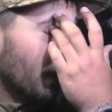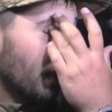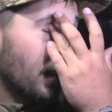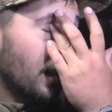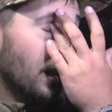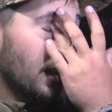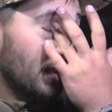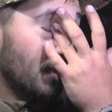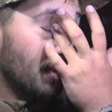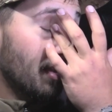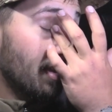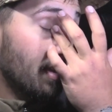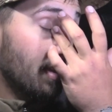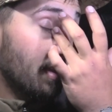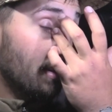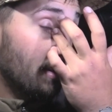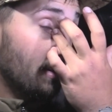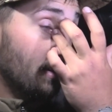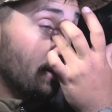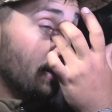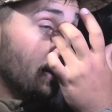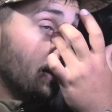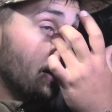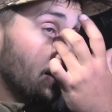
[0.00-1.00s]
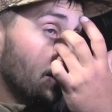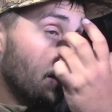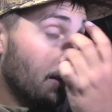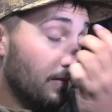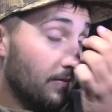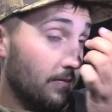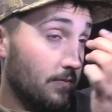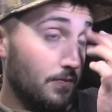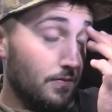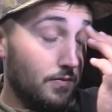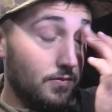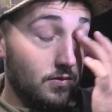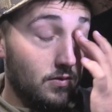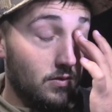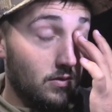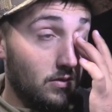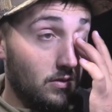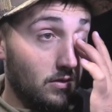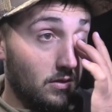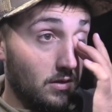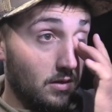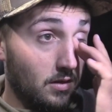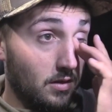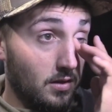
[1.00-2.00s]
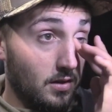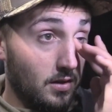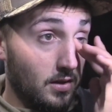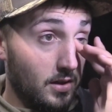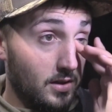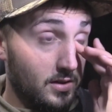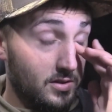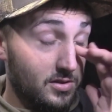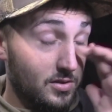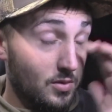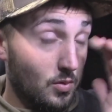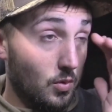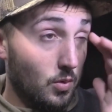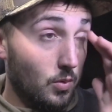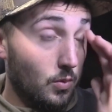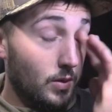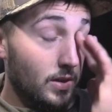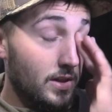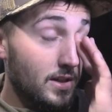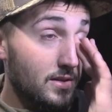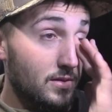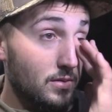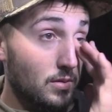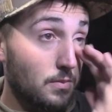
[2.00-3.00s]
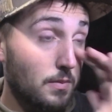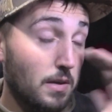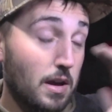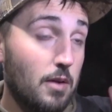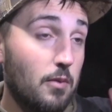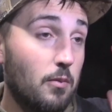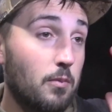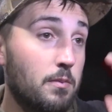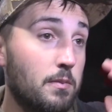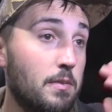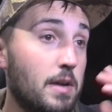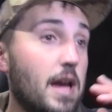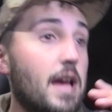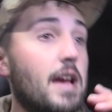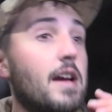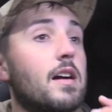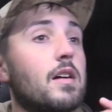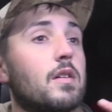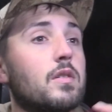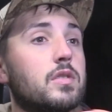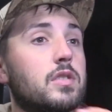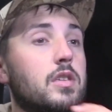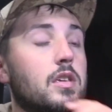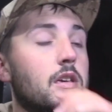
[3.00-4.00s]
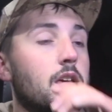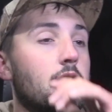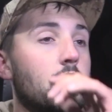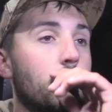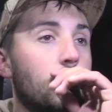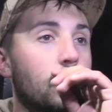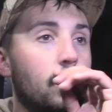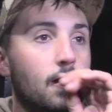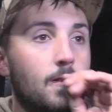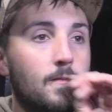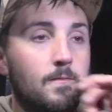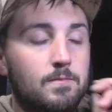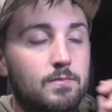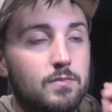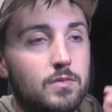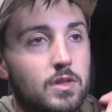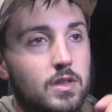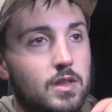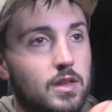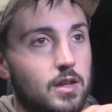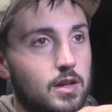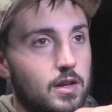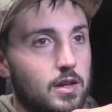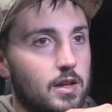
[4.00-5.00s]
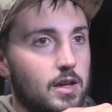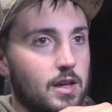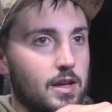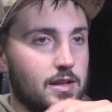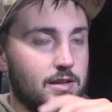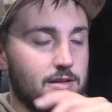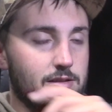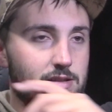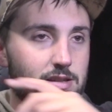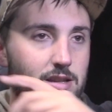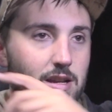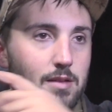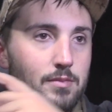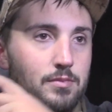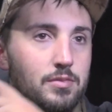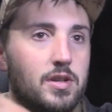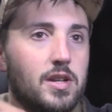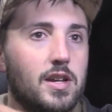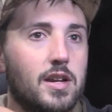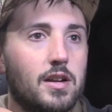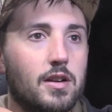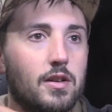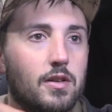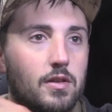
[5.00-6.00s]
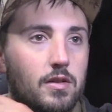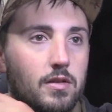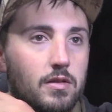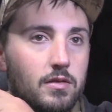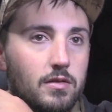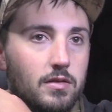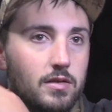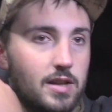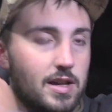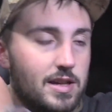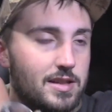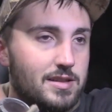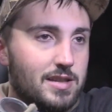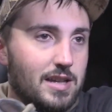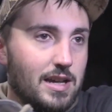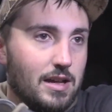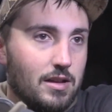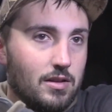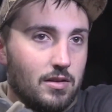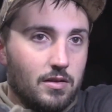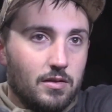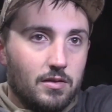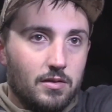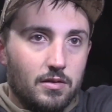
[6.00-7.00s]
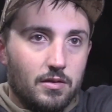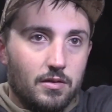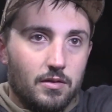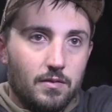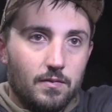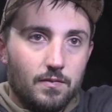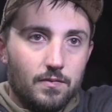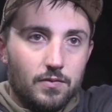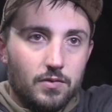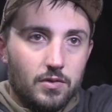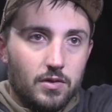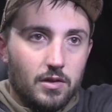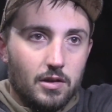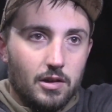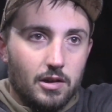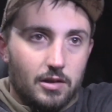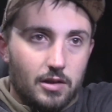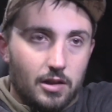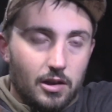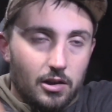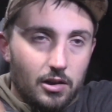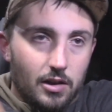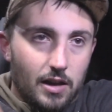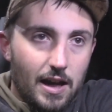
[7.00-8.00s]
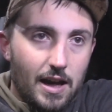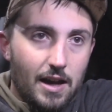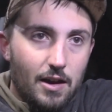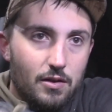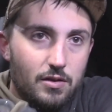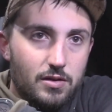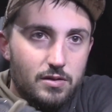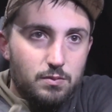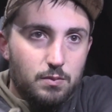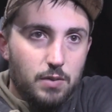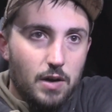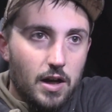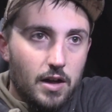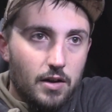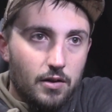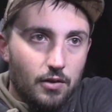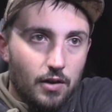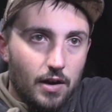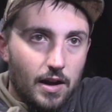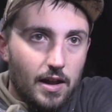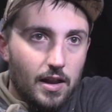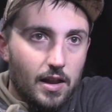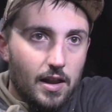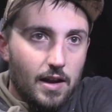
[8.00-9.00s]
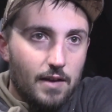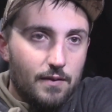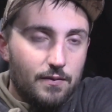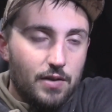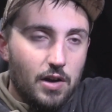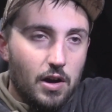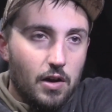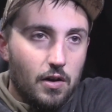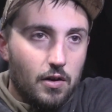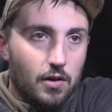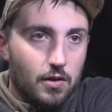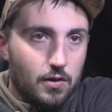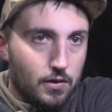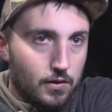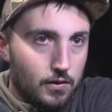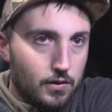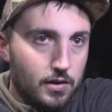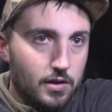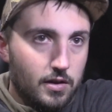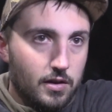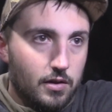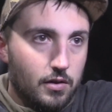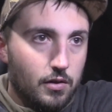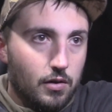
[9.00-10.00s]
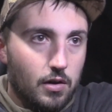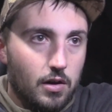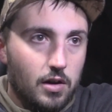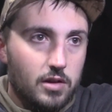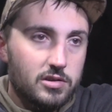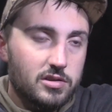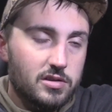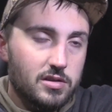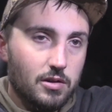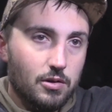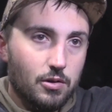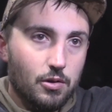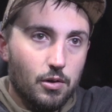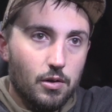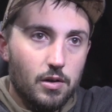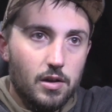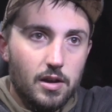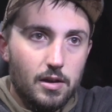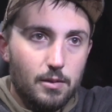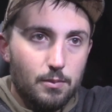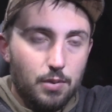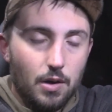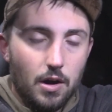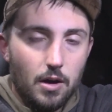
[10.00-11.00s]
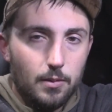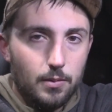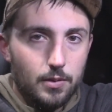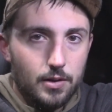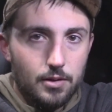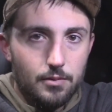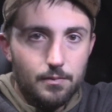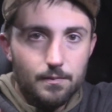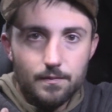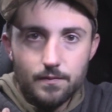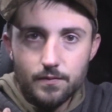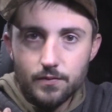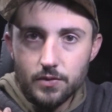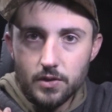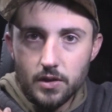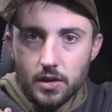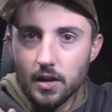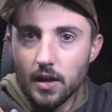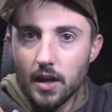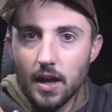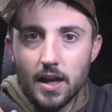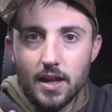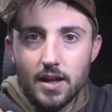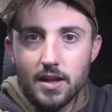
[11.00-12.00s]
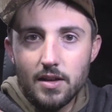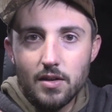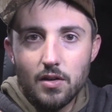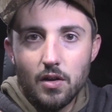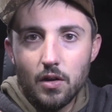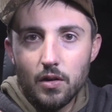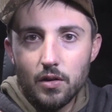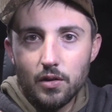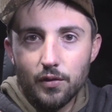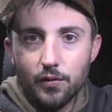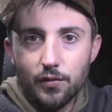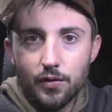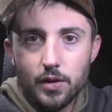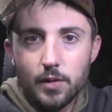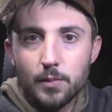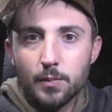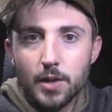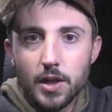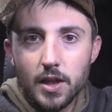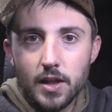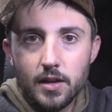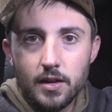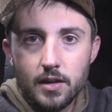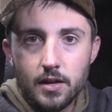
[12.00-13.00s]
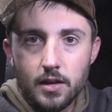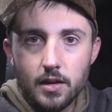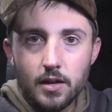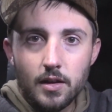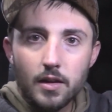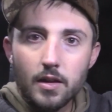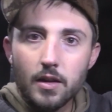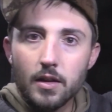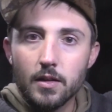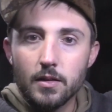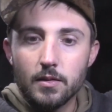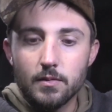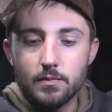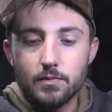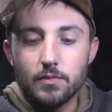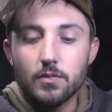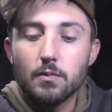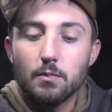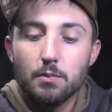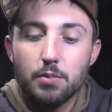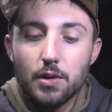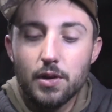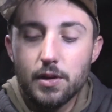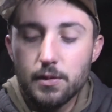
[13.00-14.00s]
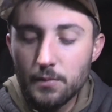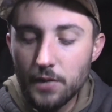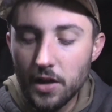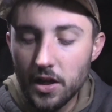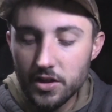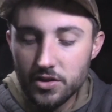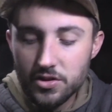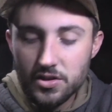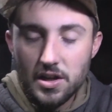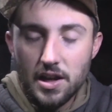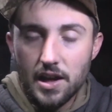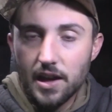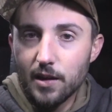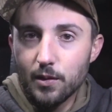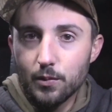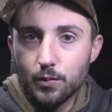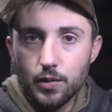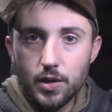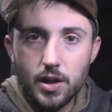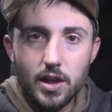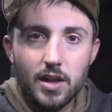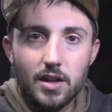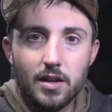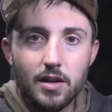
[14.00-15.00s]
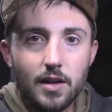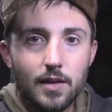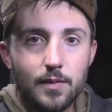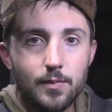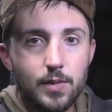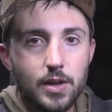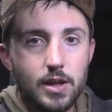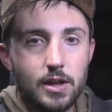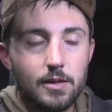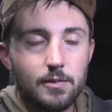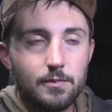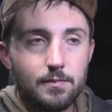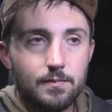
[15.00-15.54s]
and did a snort wheeze with my mouth, and some deer lets out the loudest buck growl I've heard across the creek, probably 80 yards from me, pretty much downwind of me.